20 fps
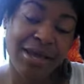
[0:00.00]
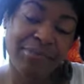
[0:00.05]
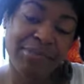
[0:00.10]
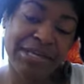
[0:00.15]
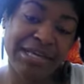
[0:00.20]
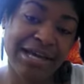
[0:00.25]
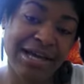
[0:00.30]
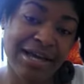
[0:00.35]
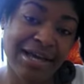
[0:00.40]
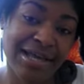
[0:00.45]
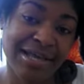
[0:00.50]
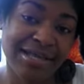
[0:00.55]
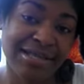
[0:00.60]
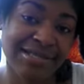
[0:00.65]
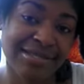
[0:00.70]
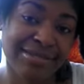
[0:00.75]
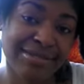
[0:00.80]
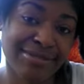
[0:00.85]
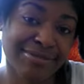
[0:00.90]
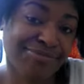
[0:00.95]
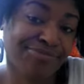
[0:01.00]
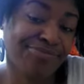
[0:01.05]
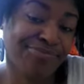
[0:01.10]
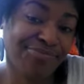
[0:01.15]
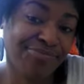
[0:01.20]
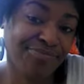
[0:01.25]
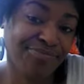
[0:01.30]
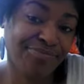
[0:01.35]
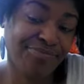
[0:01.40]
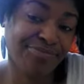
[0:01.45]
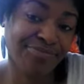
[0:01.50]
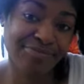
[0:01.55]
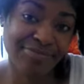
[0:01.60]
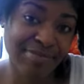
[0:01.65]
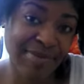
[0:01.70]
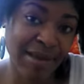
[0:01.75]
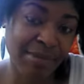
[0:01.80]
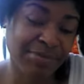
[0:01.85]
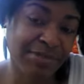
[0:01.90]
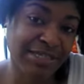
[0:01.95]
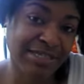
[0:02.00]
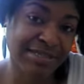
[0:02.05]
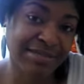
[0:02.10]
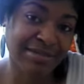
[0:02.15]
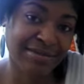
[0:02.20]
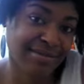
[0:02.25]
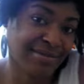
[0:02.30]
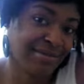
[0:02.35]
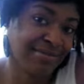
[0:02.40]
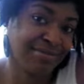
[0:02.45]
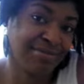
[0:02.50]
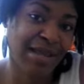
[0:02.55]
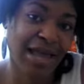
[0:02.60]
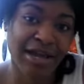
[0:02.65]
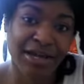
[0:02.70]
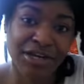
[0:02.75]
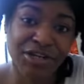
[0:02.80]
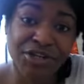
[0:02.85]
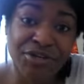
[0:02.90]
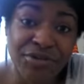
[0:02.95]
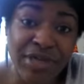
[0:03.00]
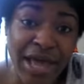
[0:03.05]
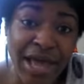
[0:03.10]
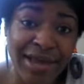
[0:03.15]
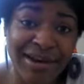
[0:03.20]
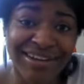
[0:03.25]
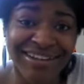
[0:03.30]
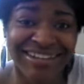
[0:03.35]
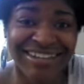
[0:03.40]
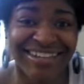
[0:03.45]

because I'm just not going to do that.